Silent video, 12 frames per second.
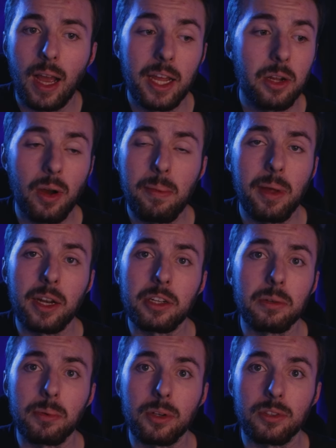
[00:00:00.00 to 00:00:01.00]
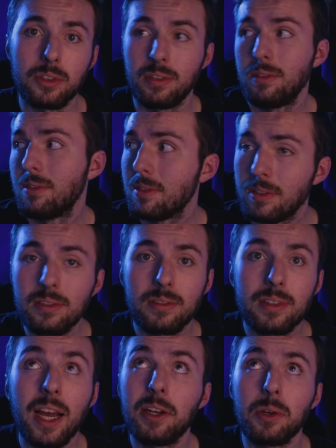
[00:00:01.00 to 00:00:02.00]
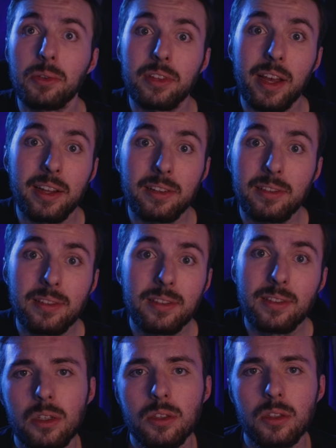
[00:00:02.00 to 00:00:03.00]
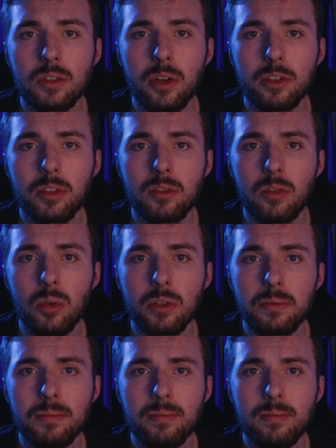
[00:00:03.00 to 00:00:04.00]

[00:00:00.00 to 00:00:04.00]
I know I'm not a good person. God knows that. Jesus Christ is Lord.